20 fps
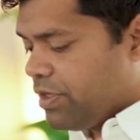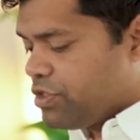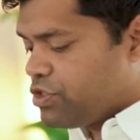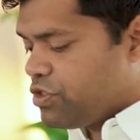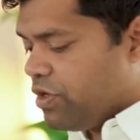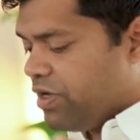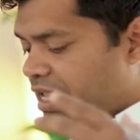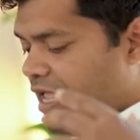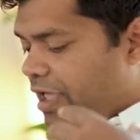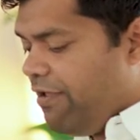
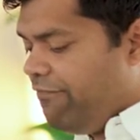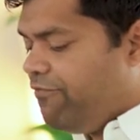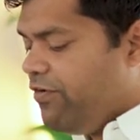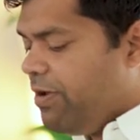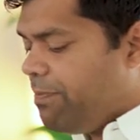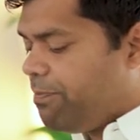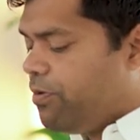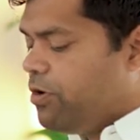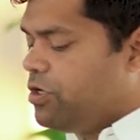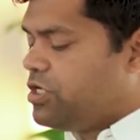So if
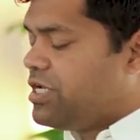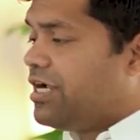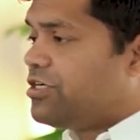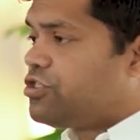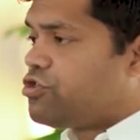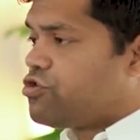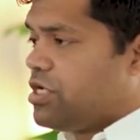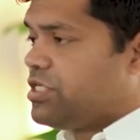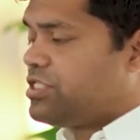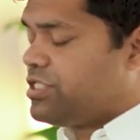we put our
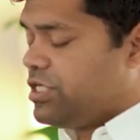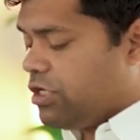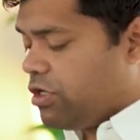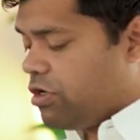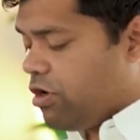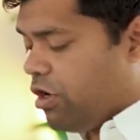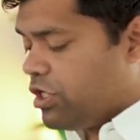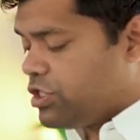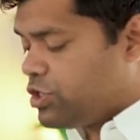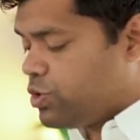trust in
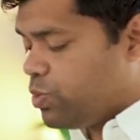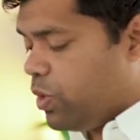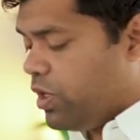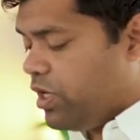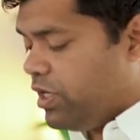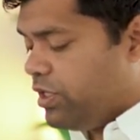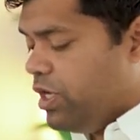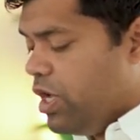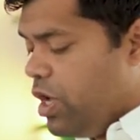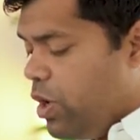God's
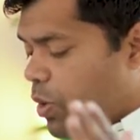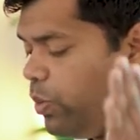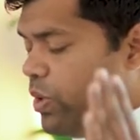word,